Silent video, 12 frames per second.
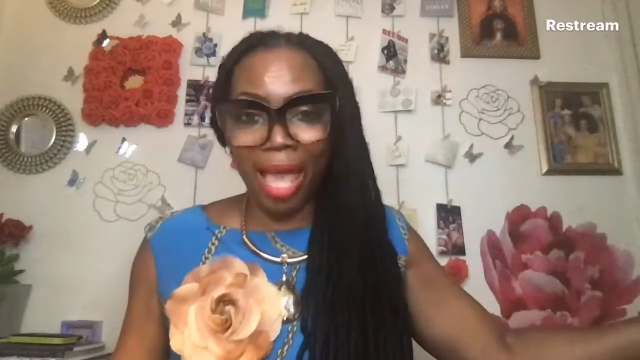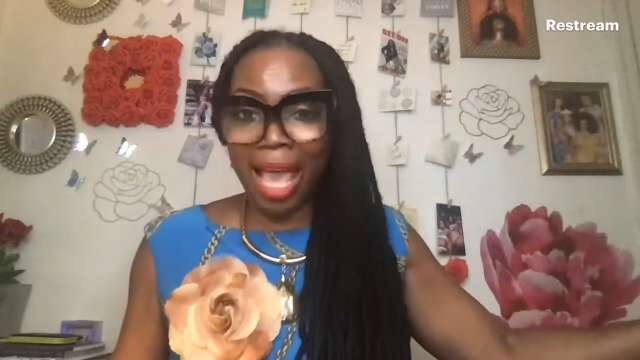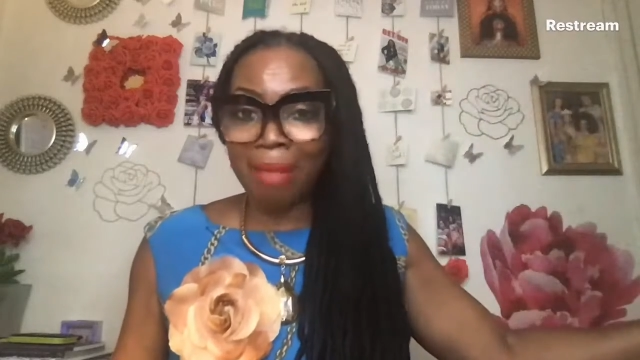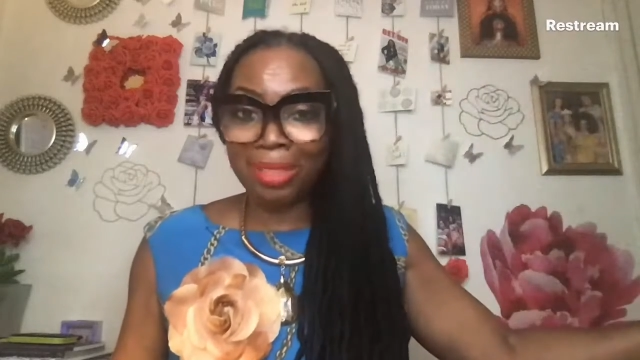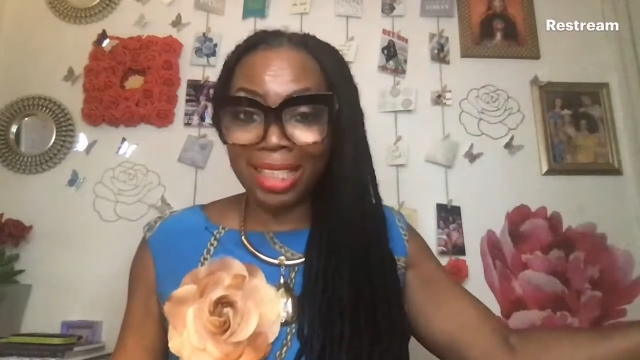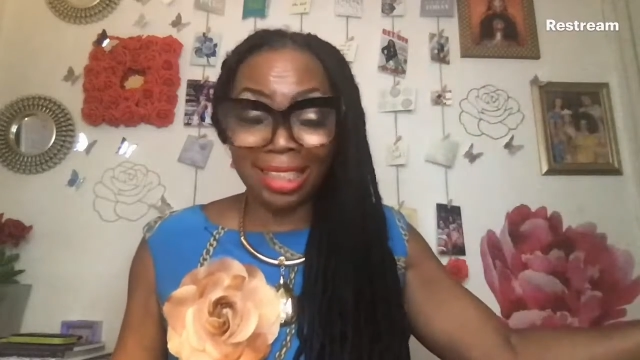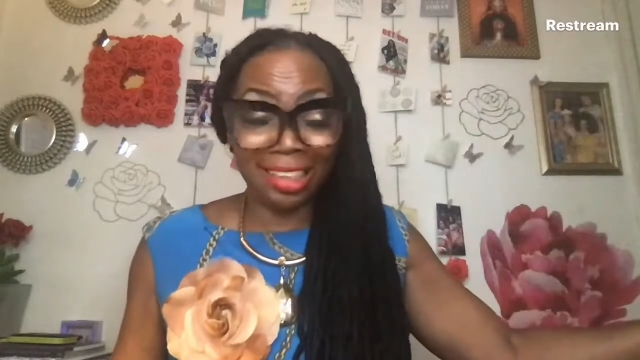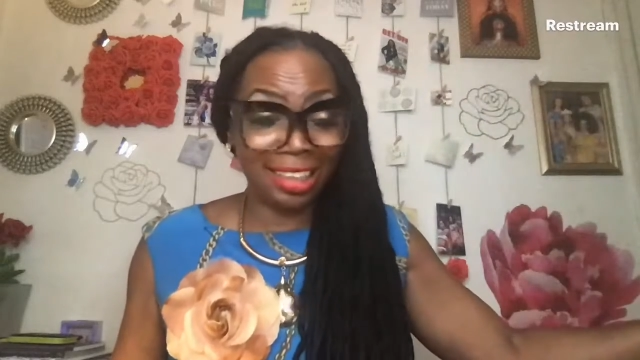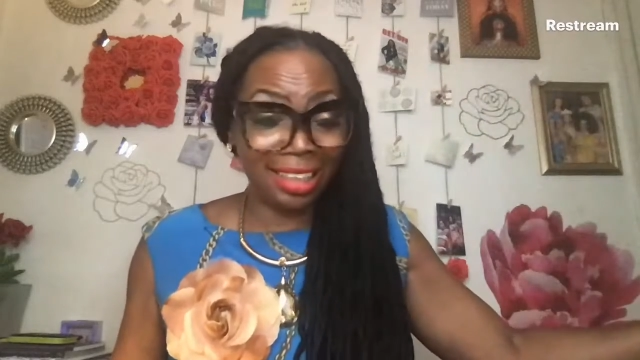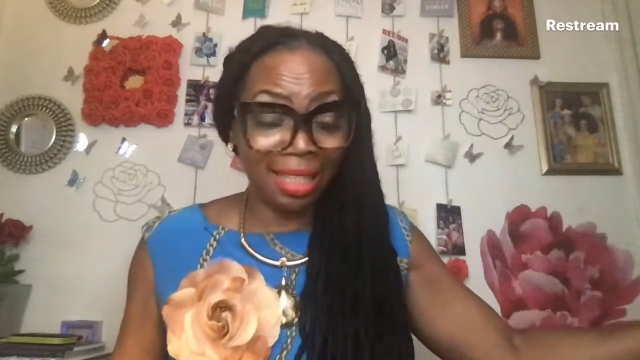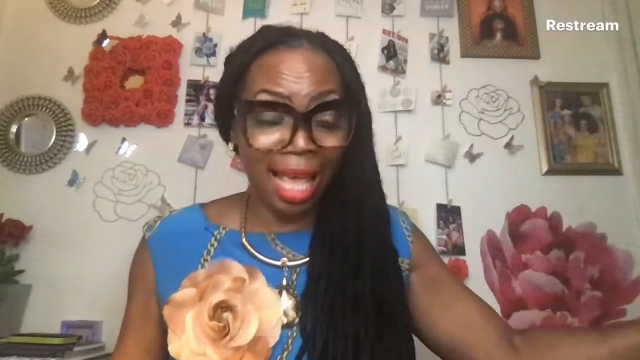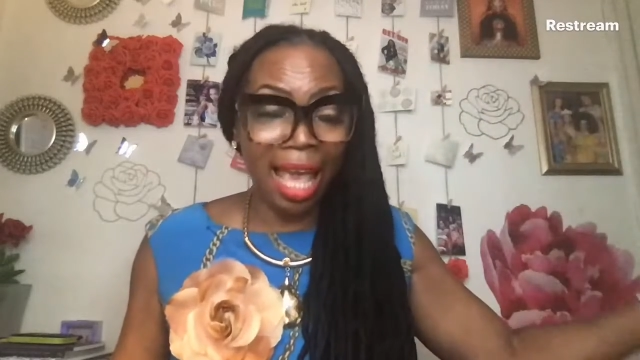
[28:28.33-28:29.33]

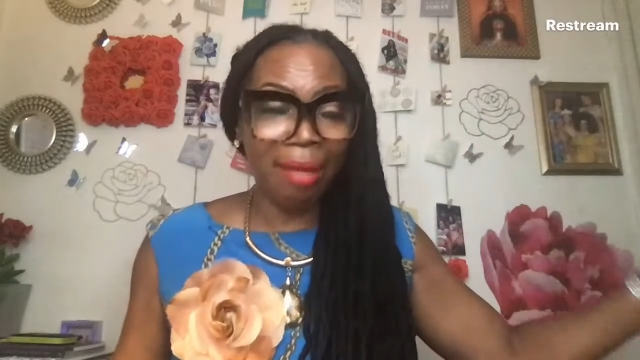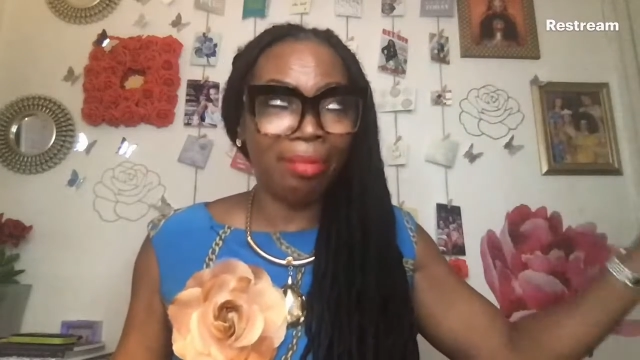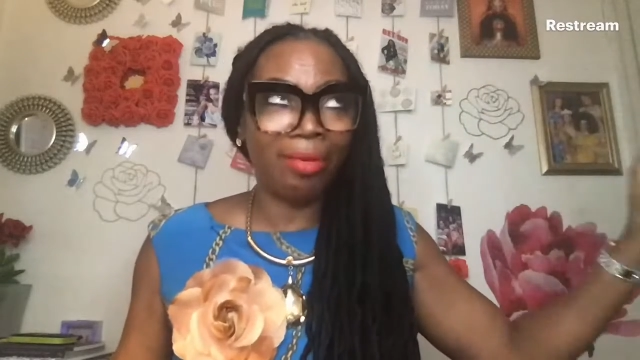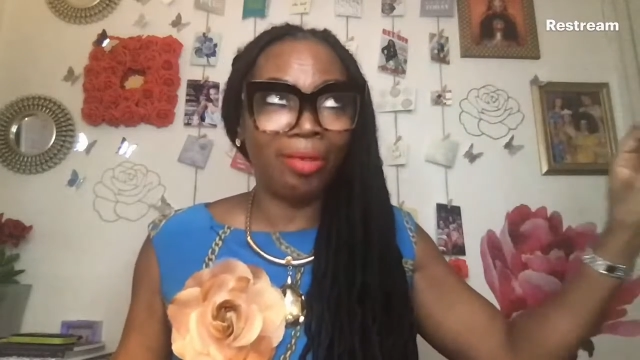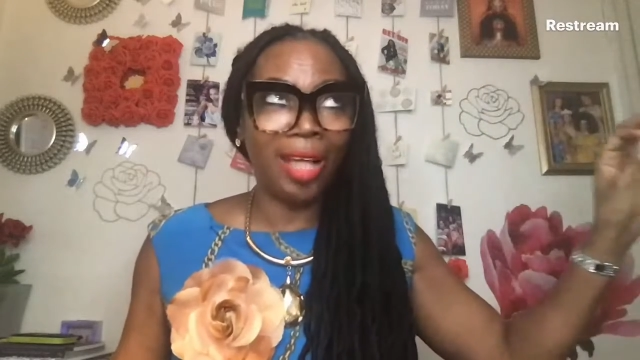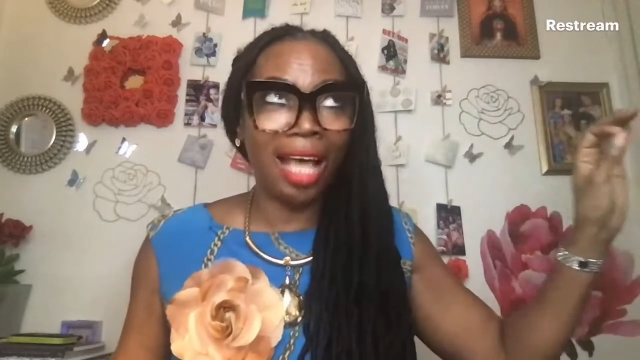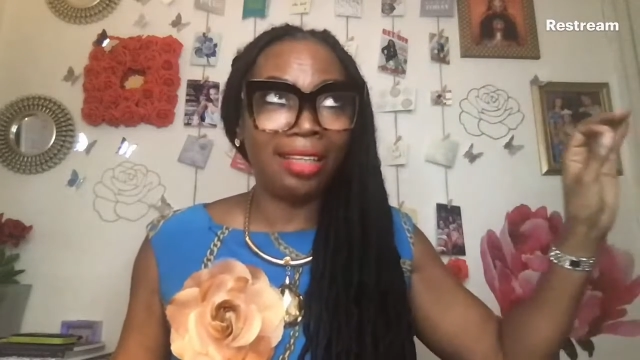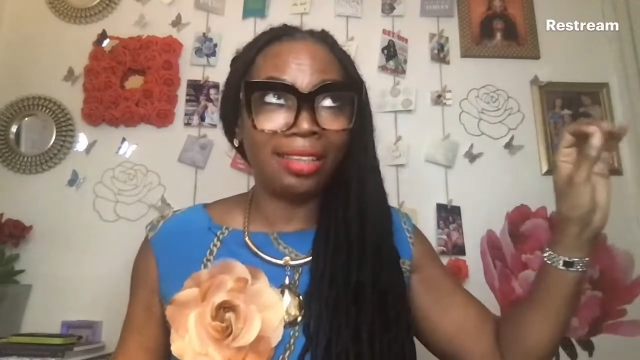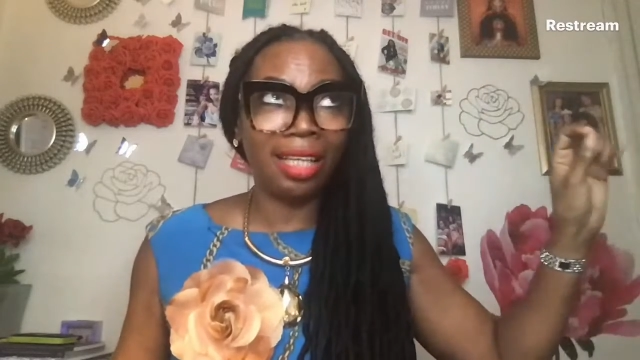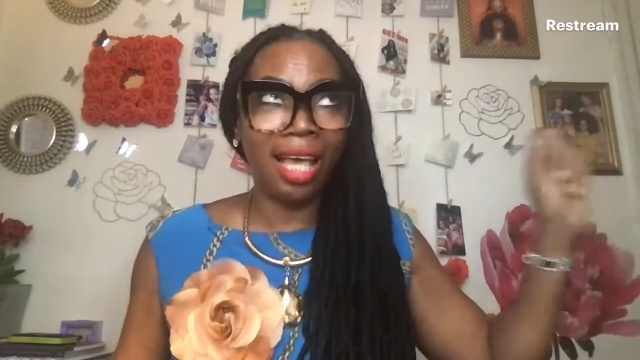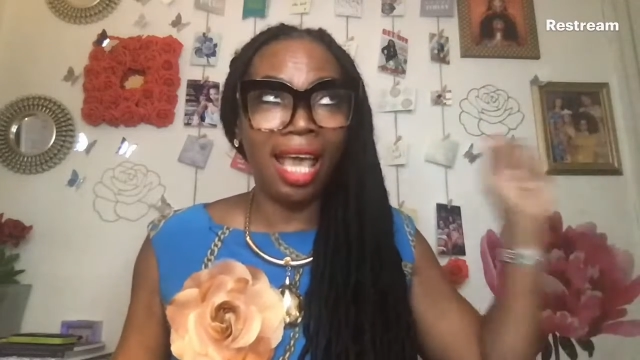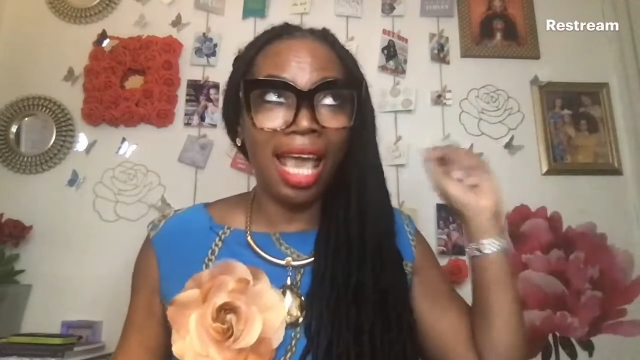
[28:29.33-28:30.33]
how you
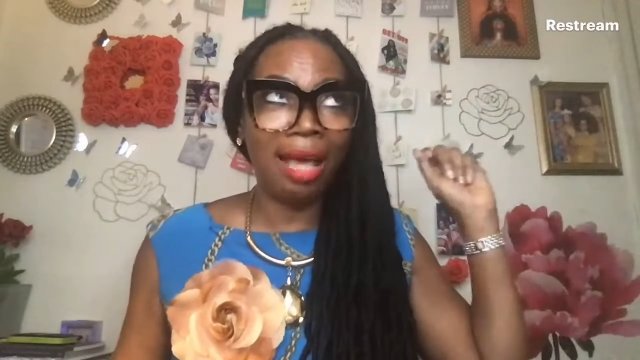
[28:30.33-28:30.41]
say it,